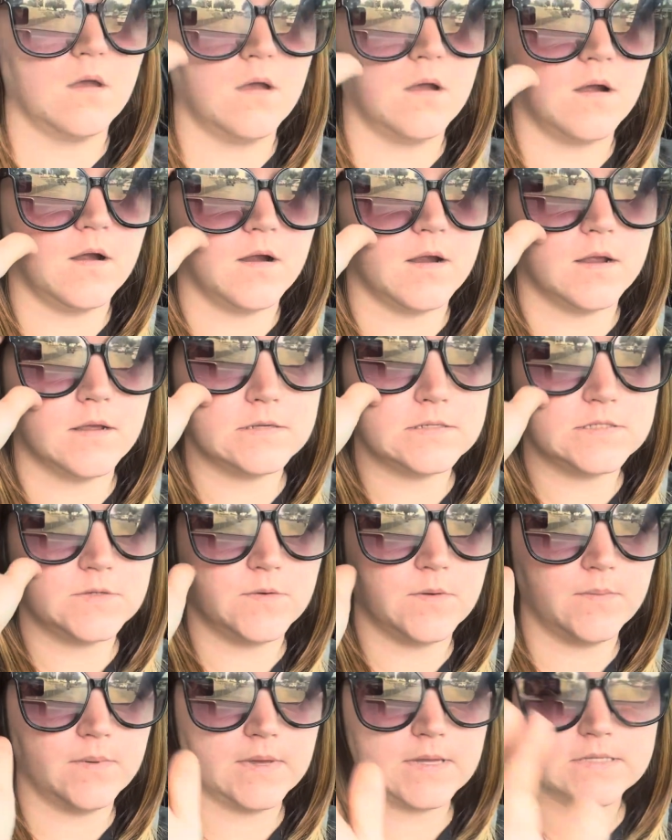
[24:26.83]
Alright, so
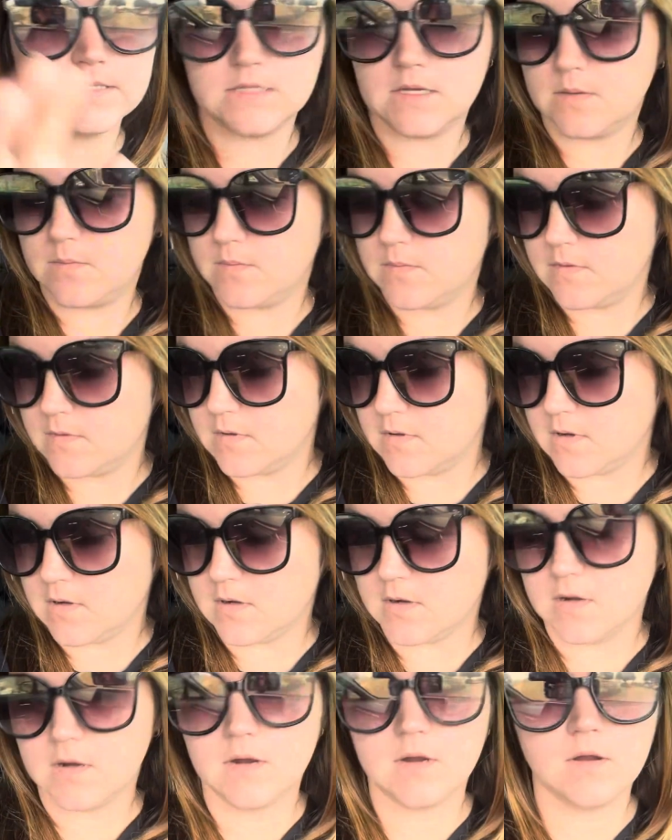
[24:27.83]
we picked up
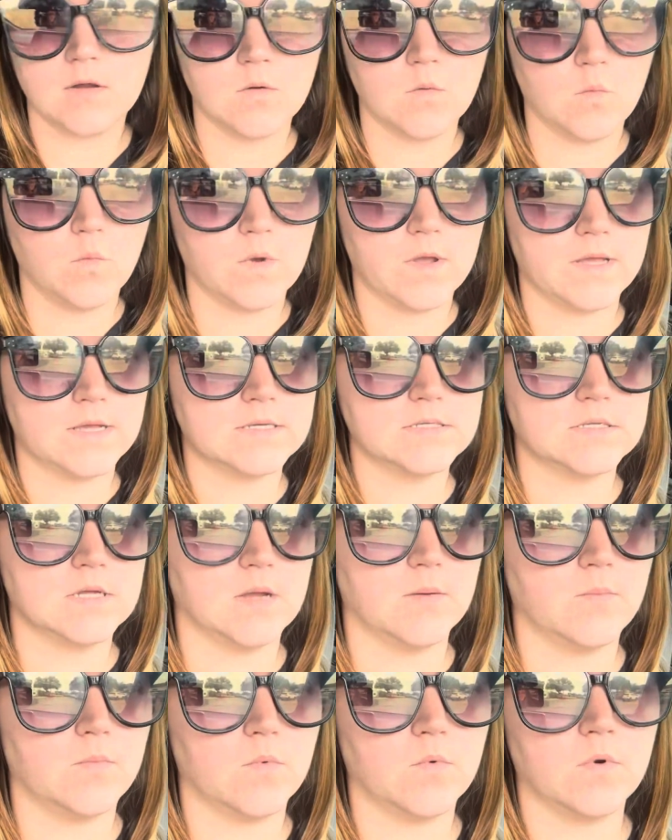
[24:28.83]
our
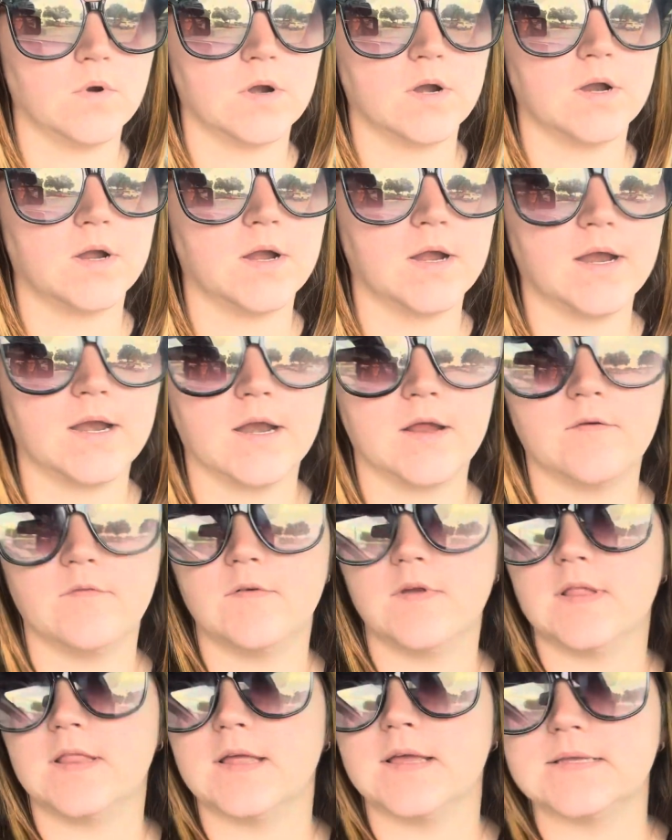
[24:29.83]
Wingstop order and I
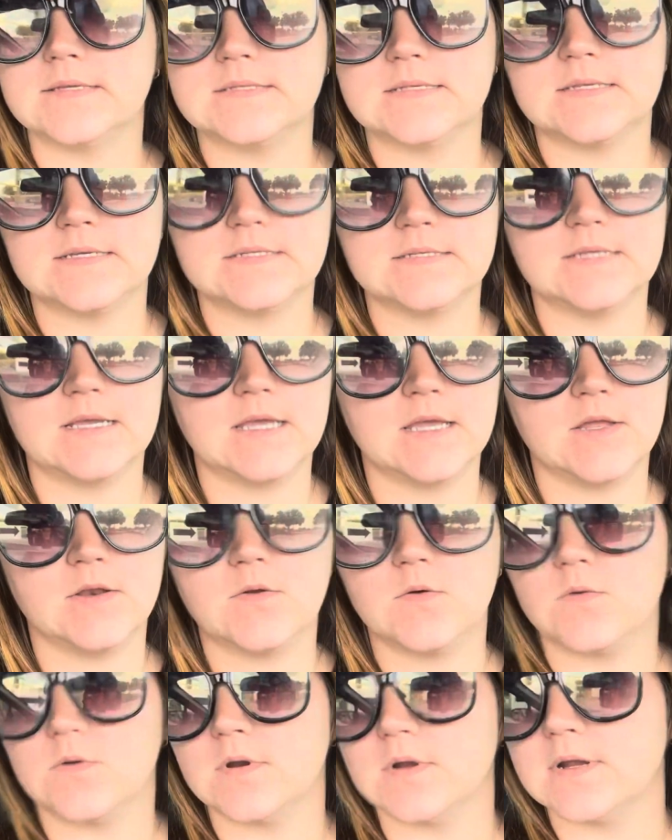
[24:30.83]
realized the second
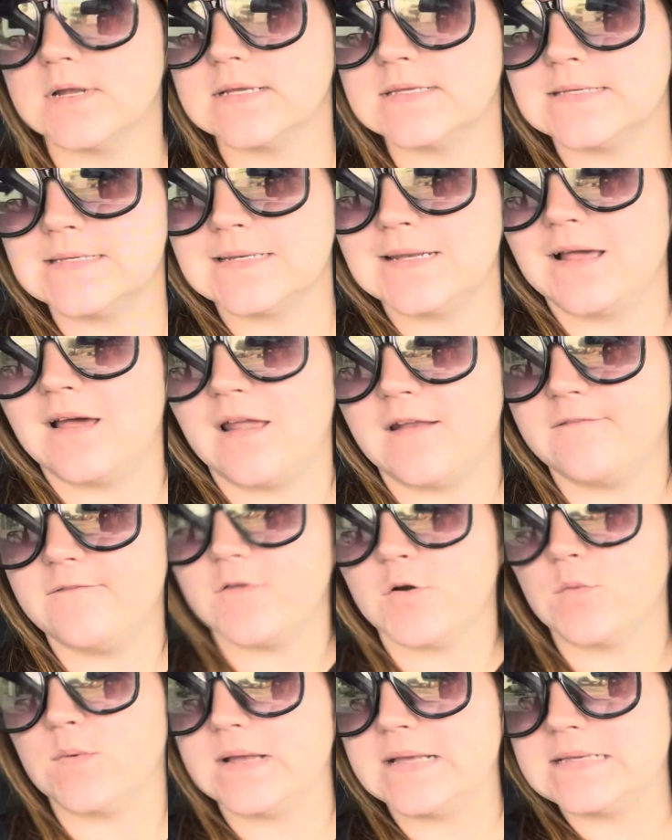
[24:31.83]
order is not
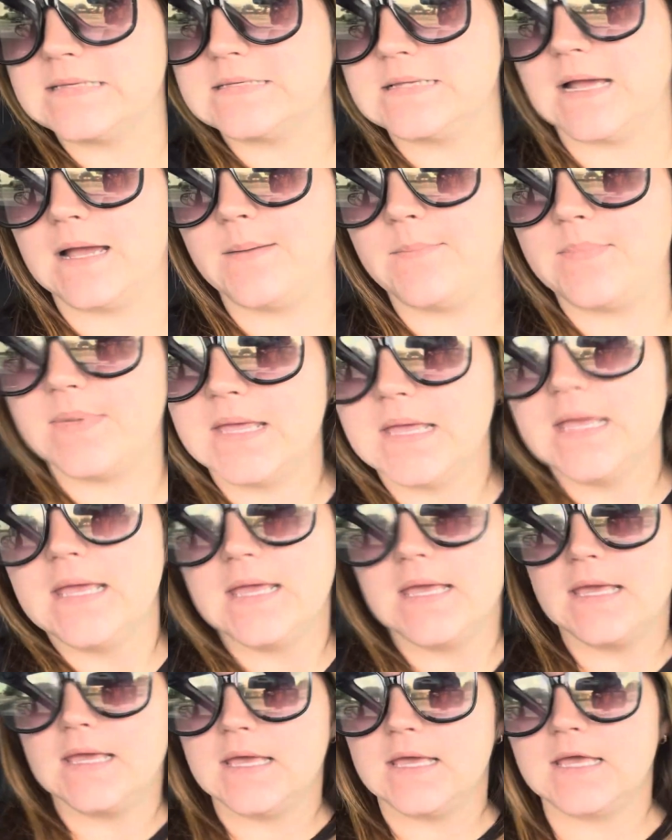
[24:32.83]
for Wingstop.
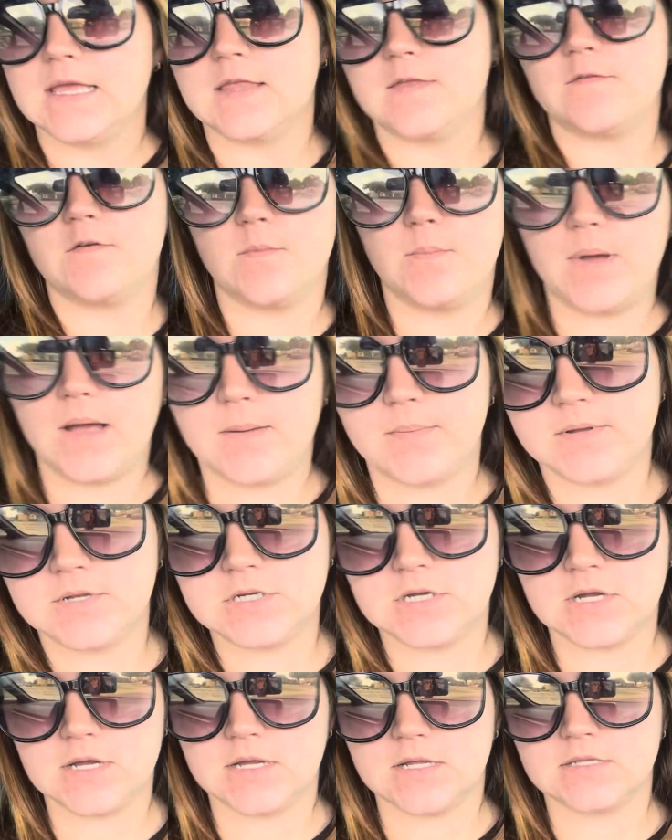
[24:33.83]
It's for Papa
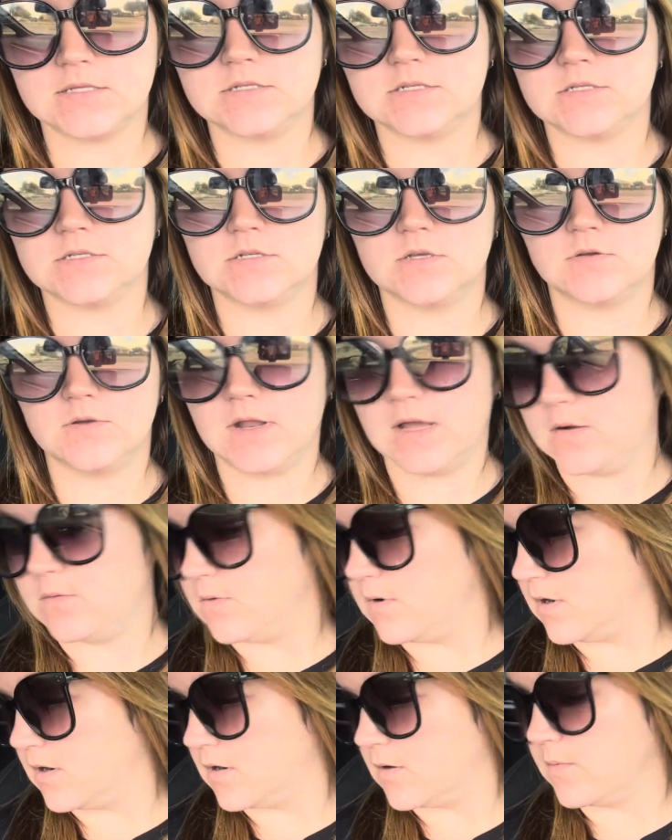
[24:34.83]
John's. So now
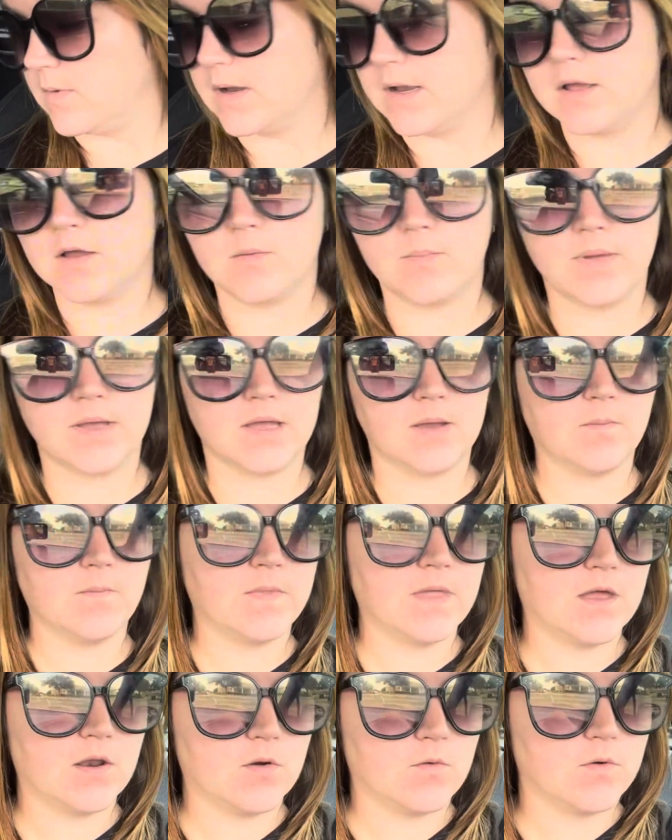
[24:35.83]
we're on our way to go pick up
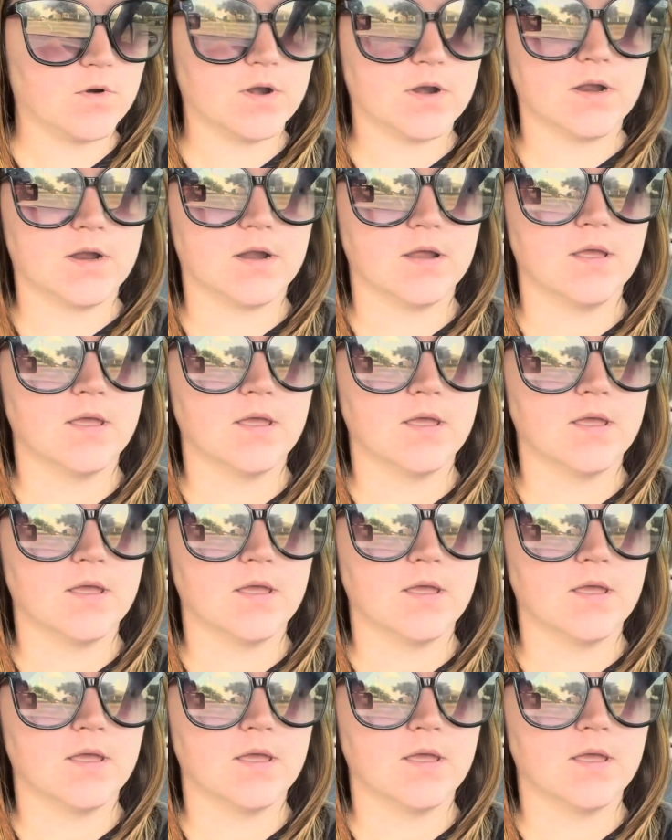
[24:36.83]
that order.